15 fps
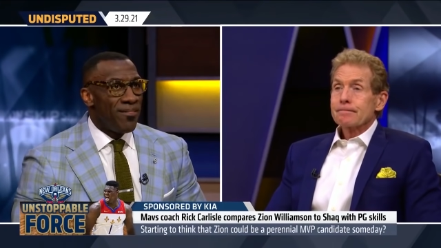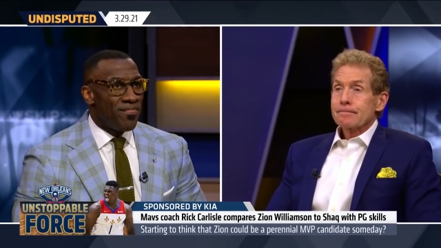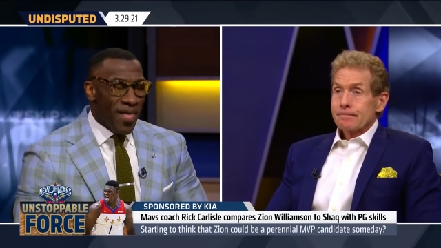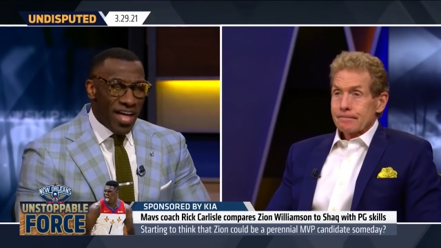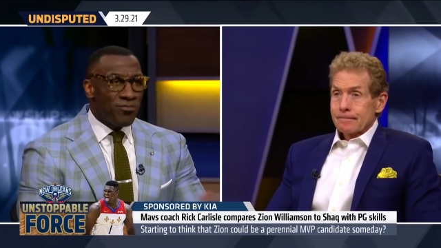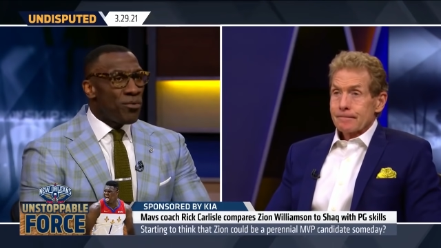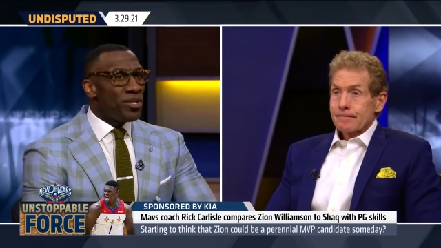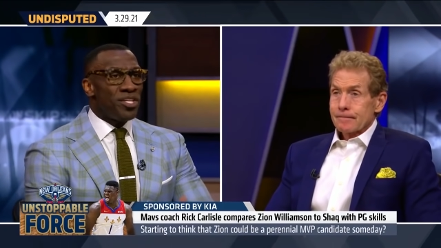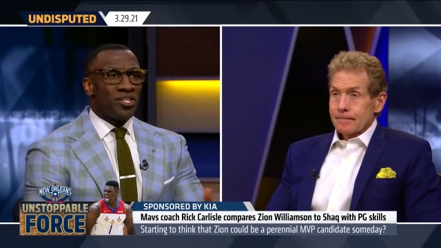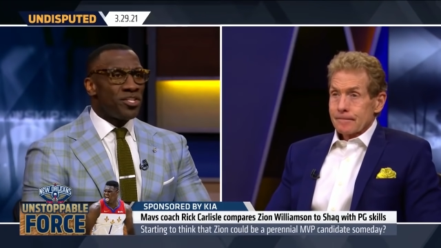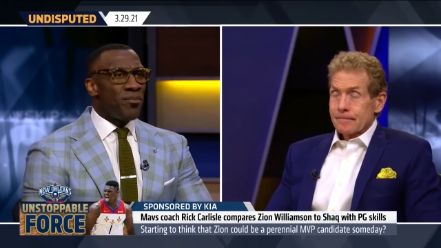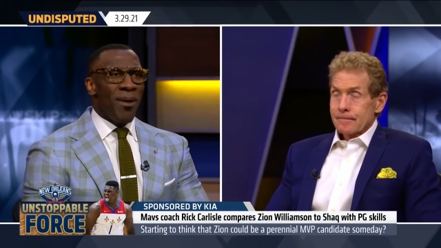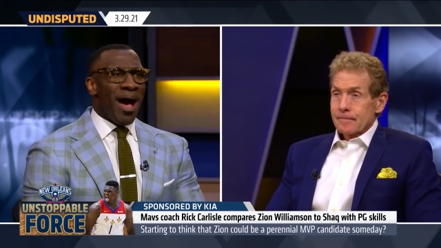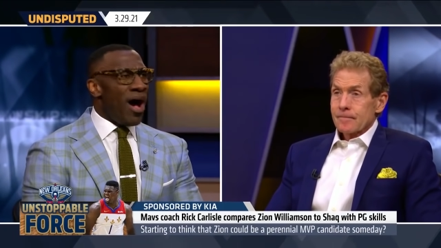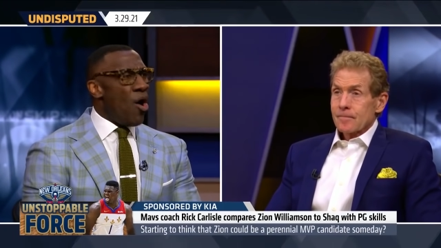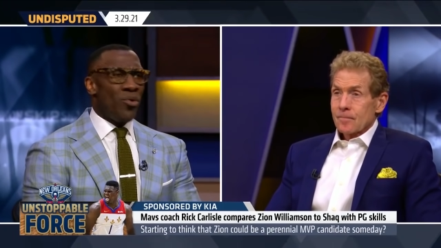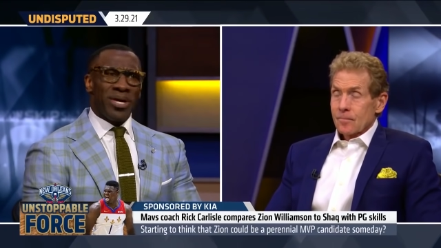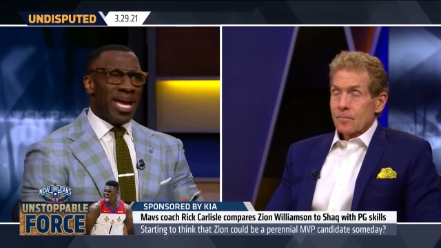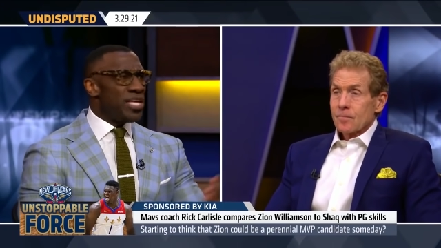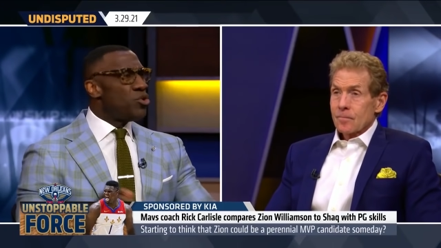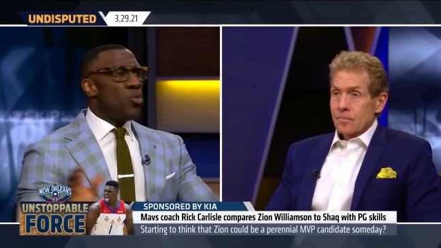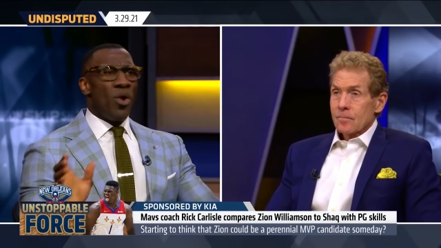Speaker 1: That's what this is about.
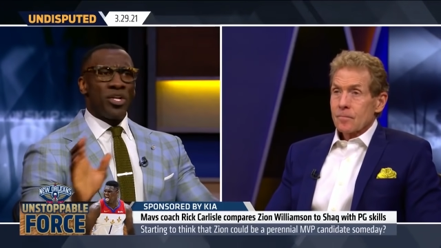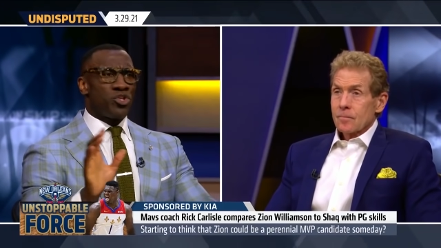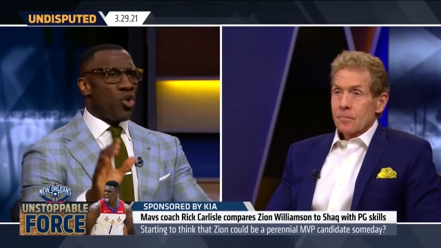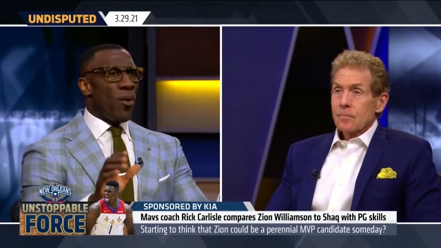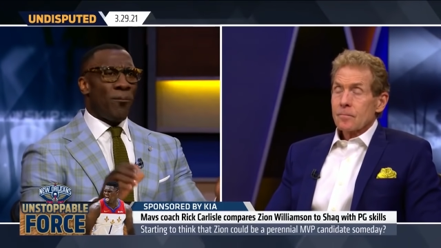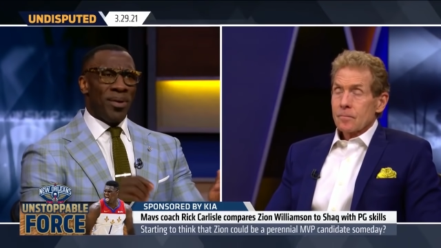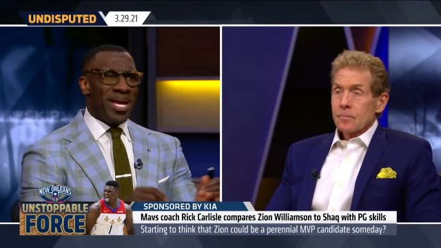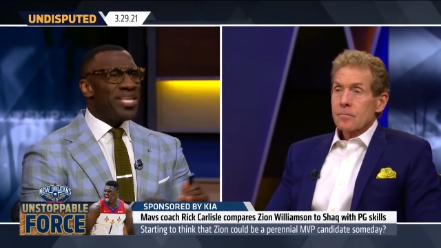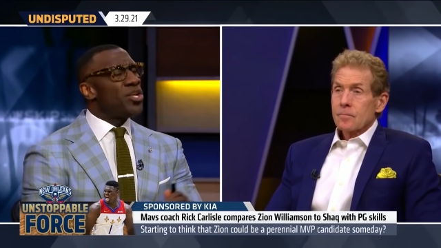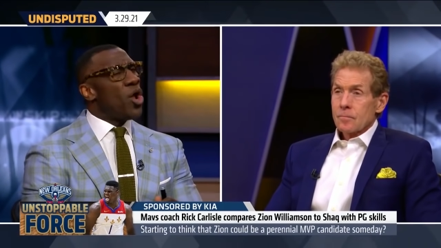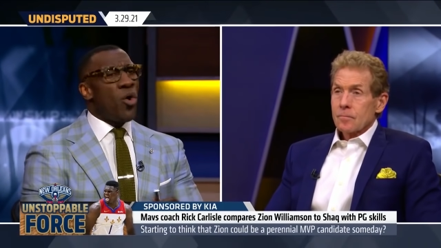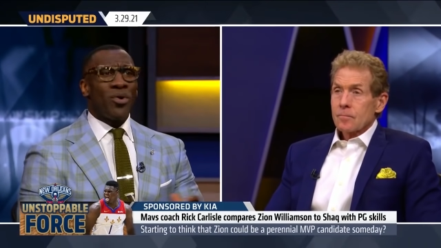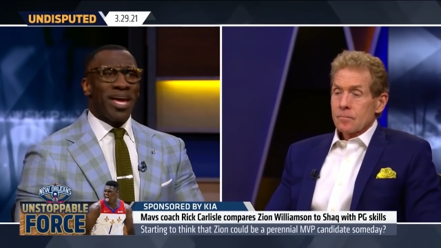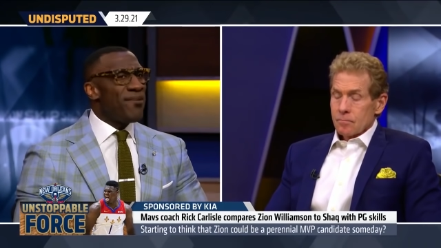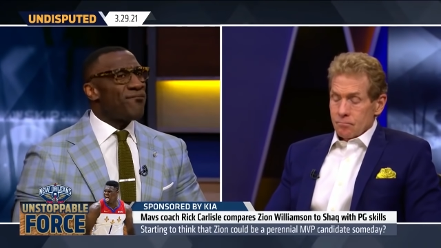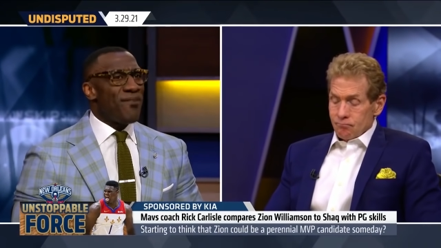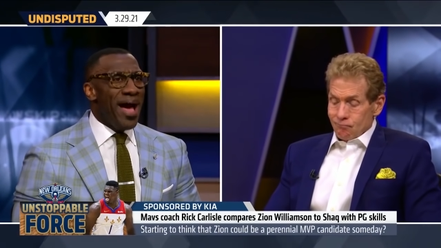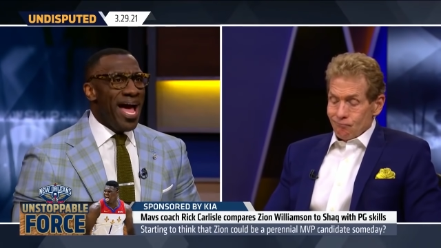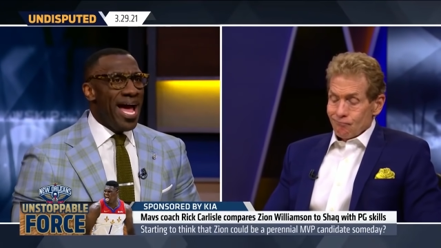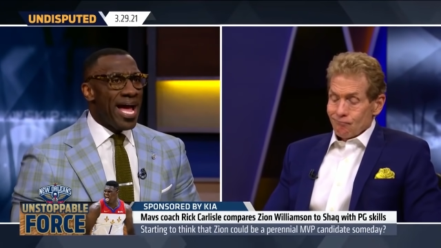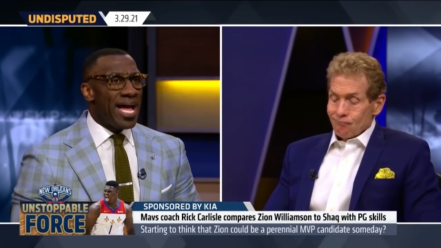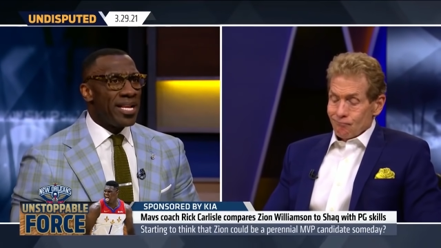Okay, you want your opinion? Okay,
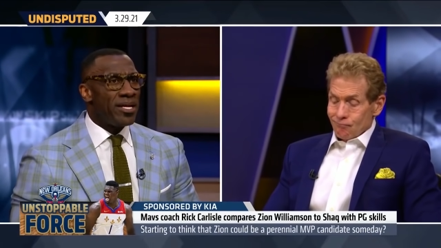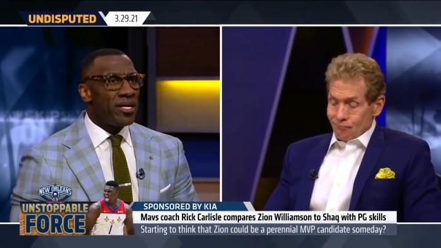fine.